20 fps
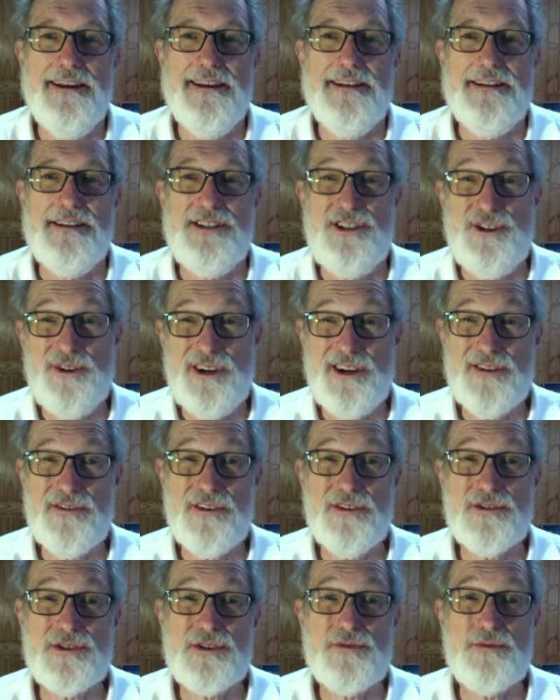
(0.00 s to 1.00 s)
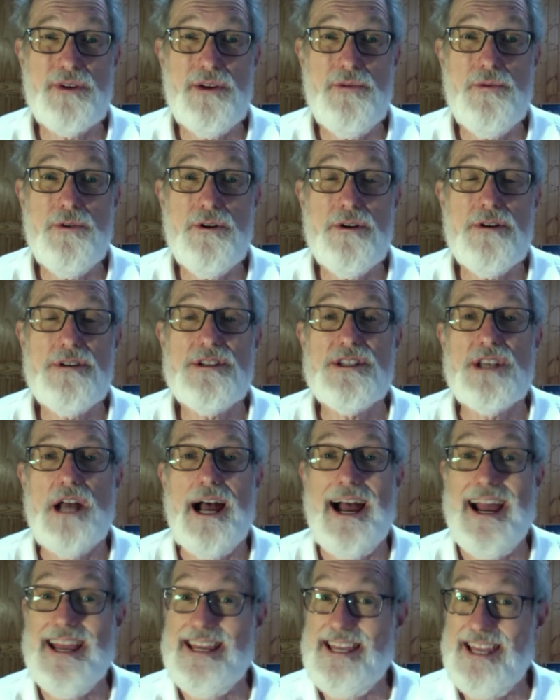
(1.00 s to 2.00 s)
Did you hear those three words?
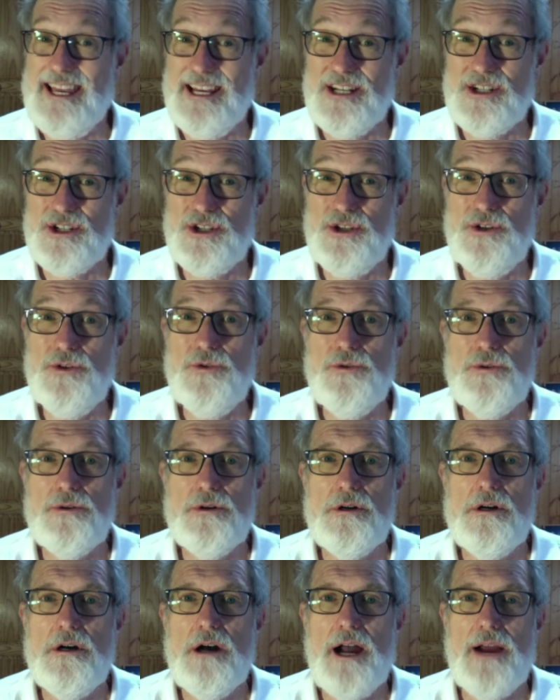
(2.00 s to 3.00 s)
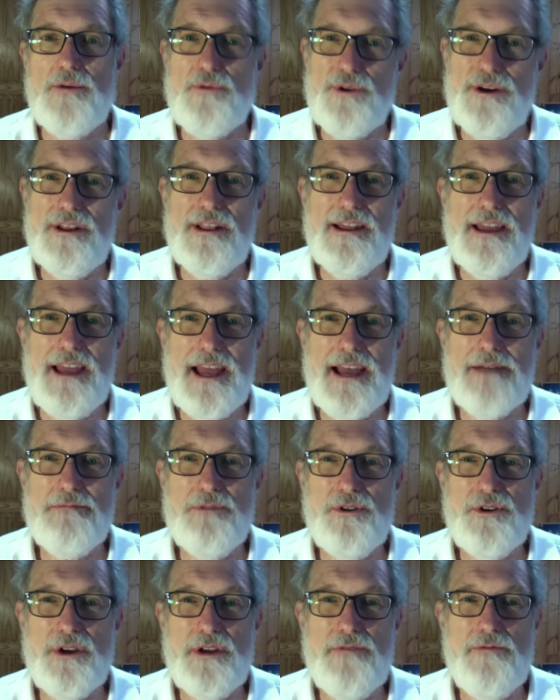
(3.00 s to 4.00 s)
I get to? I really am
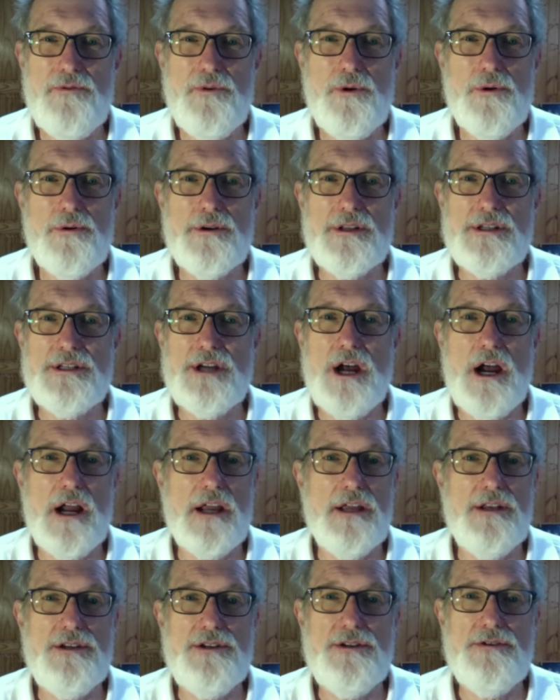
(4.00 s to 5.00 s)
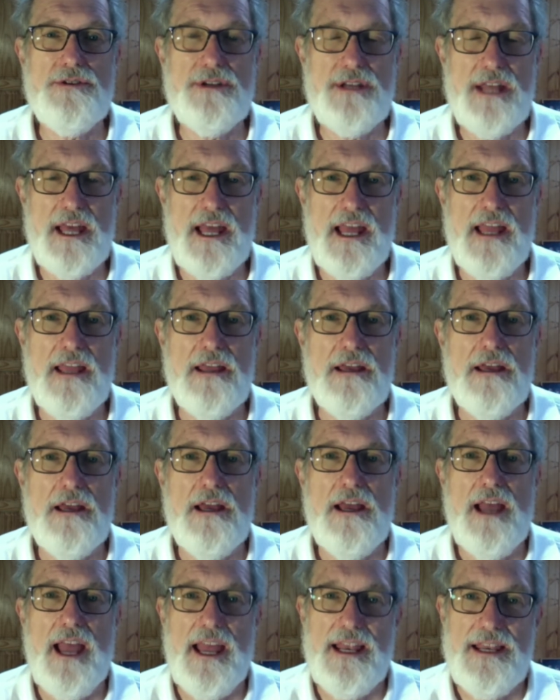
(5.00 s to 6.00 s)
looking forward to talking to you today.
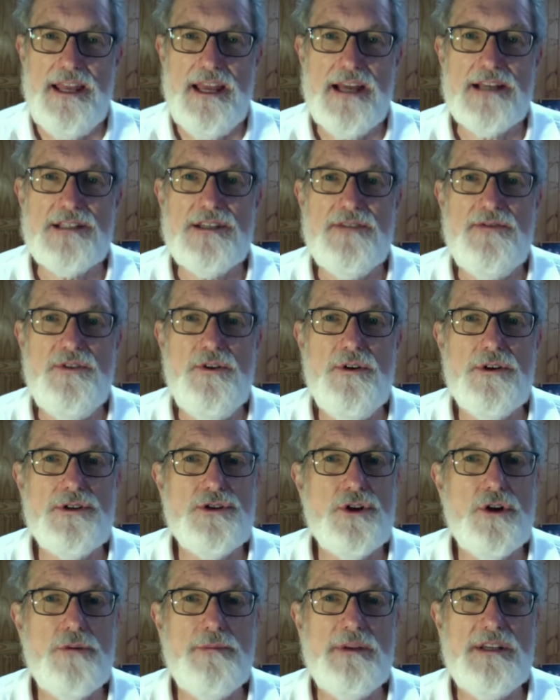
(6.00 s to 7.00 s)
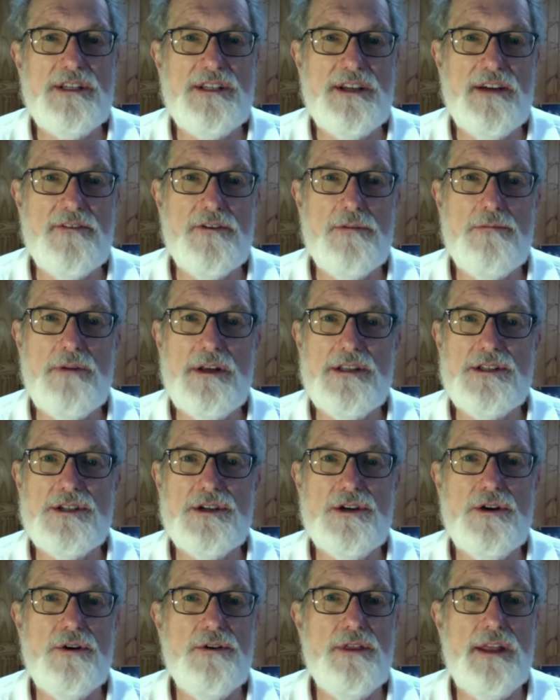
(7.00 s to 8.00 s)
And yes, if you had told me several months
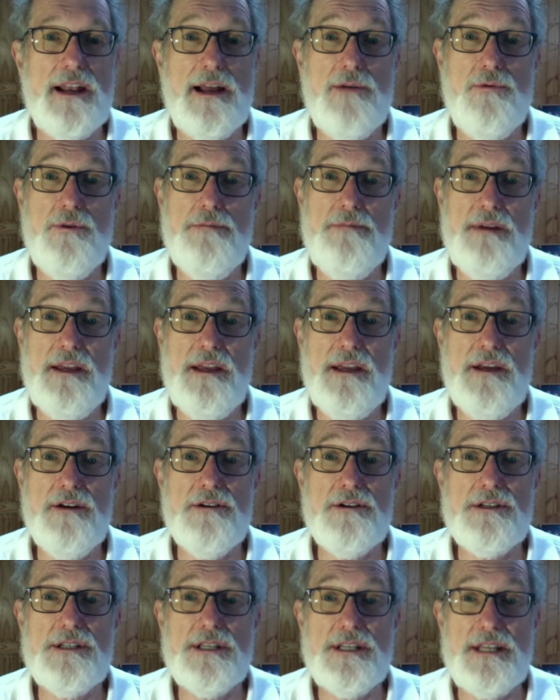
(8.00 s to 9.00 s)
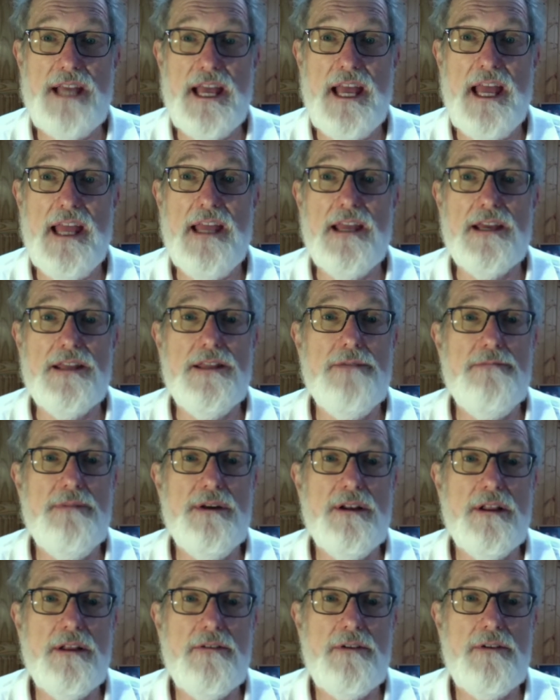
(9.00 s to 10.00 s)
ago that I would be here today in the
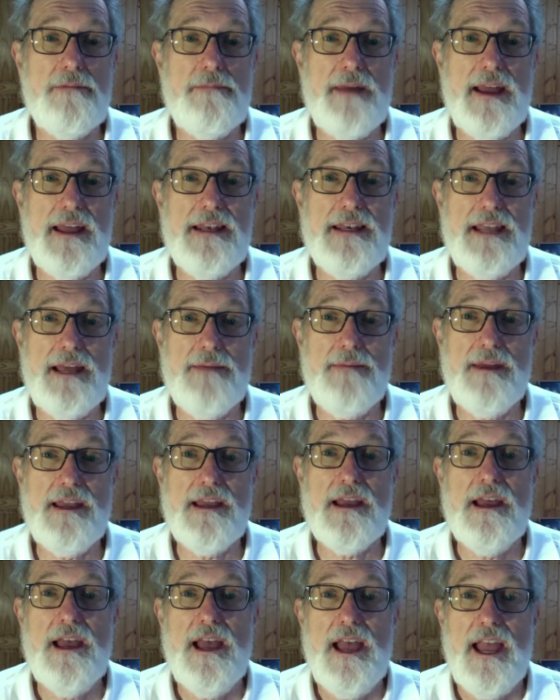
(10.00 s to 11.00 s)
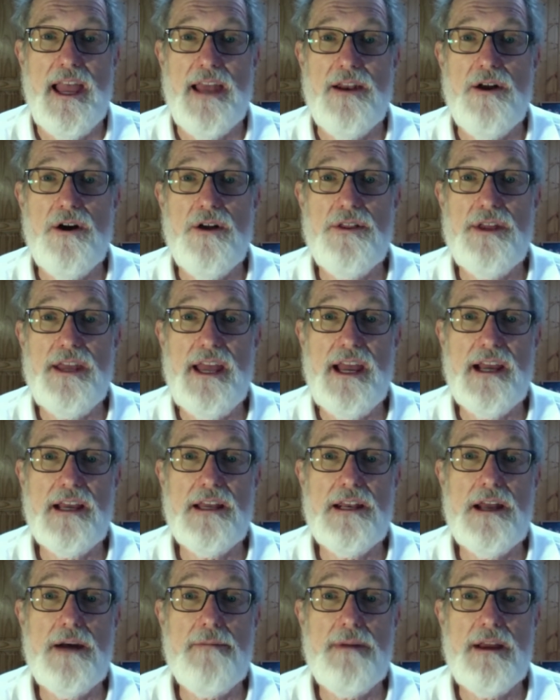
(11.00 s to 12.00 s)
middle of a pandemic and all the
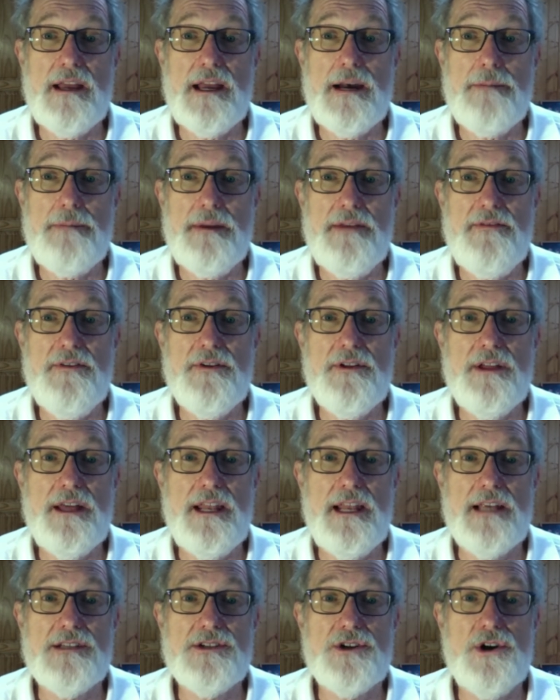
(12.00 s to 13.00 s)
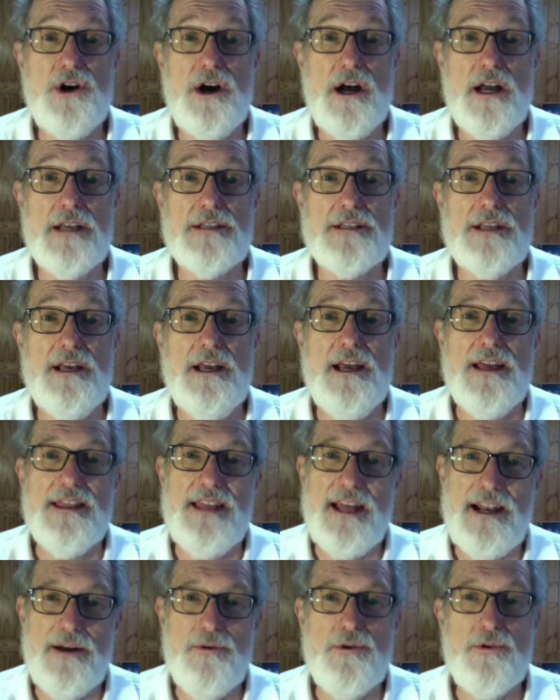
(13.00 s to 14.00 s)
economic upheaval it has caused,
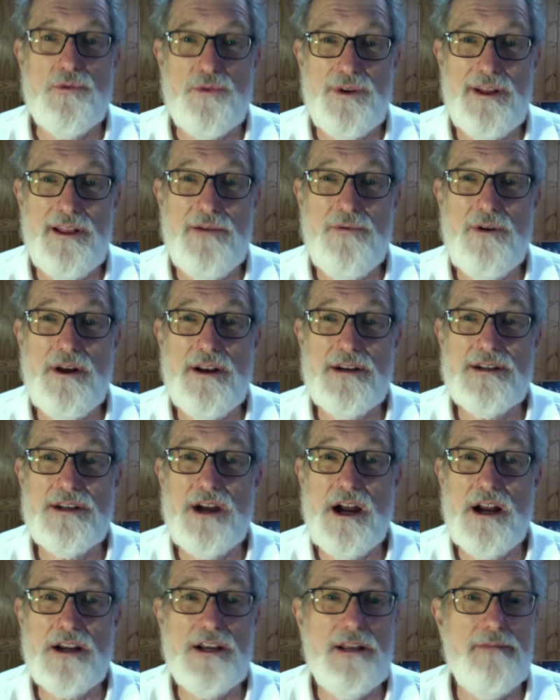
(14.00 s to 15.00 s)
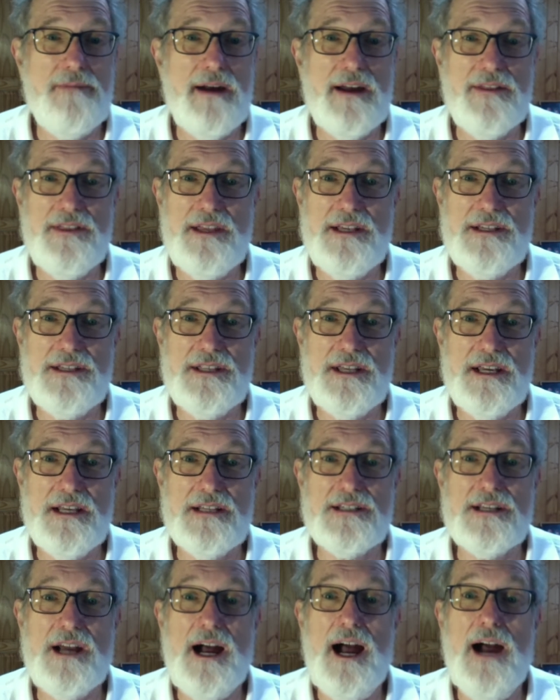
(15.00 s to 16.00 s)
that I would really want to talk to you about these
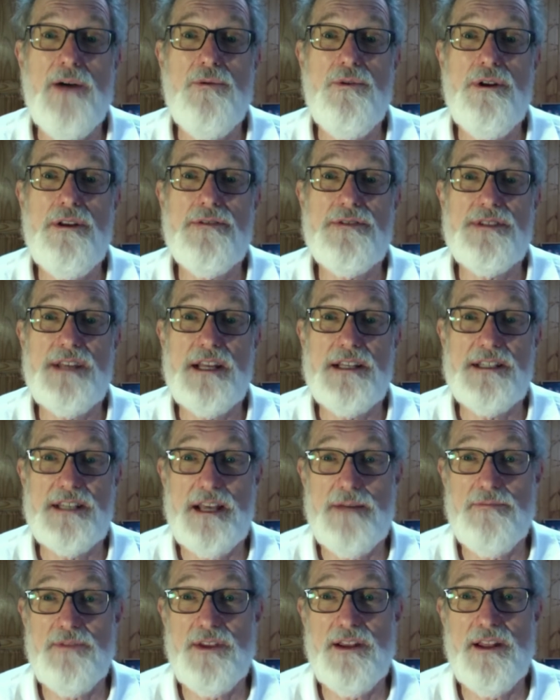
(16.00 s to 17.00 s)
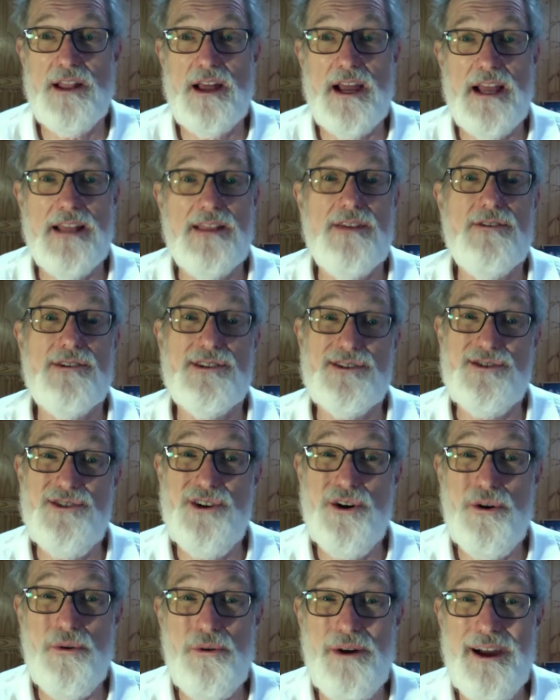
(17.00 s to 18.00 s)
things, I would have said something like, There is
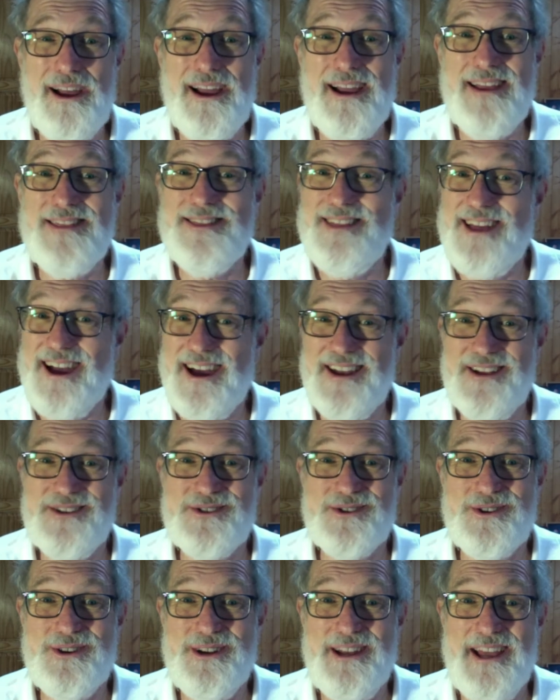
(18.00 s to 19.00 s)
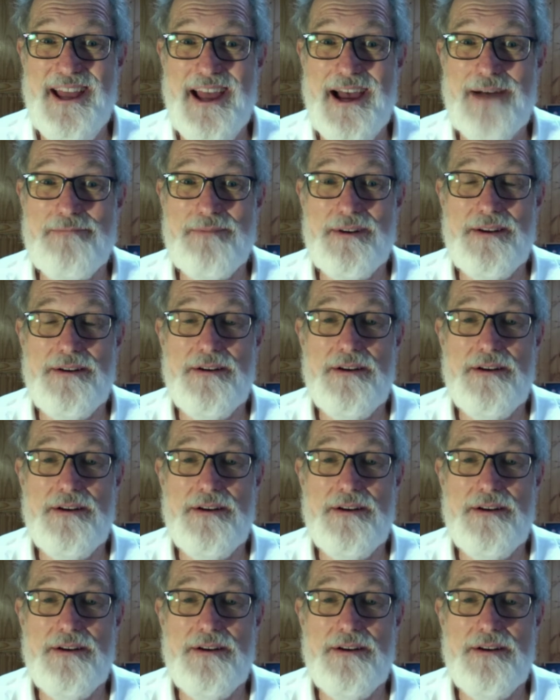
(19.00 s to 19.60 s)
no way that is going to happen.